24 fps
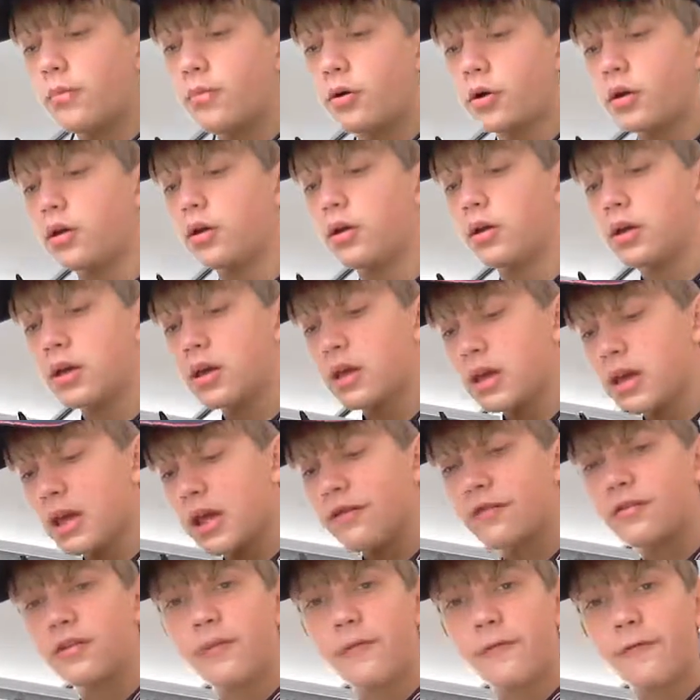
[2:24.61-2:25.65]
but
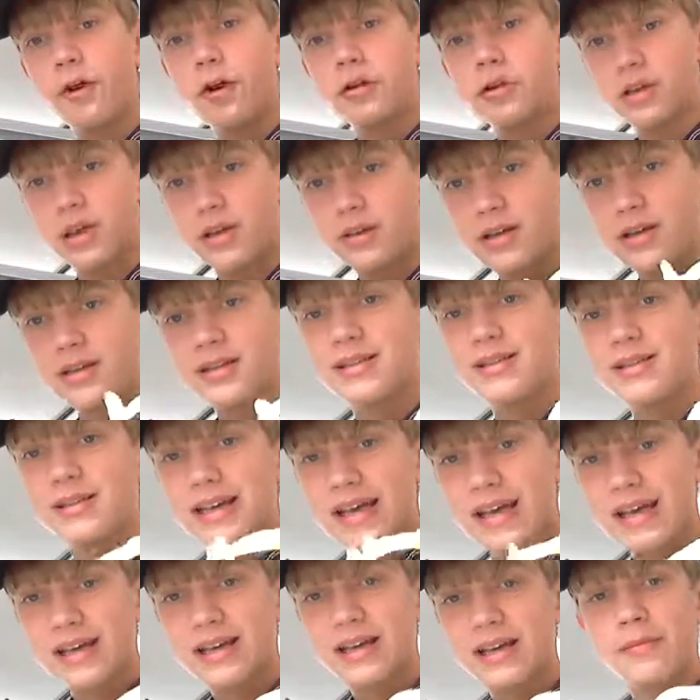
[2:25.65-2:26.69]
even the frogs like this
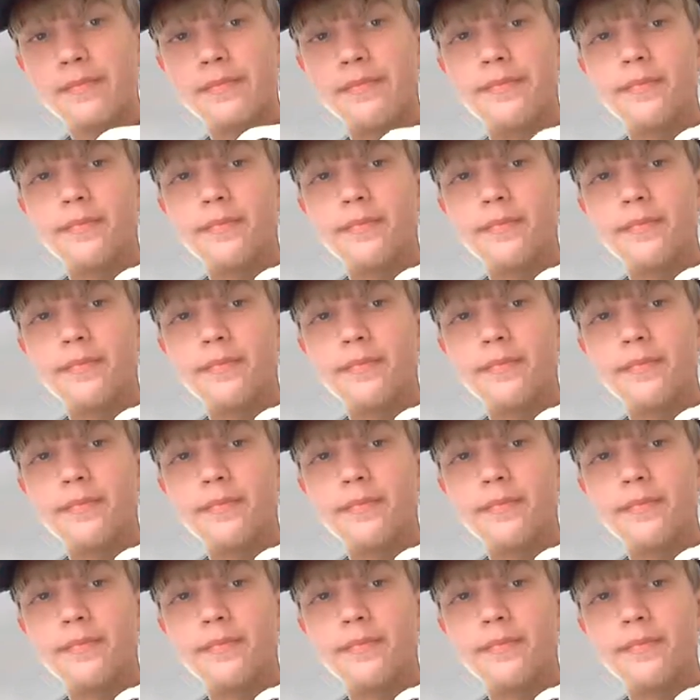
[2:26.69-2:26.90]
sink.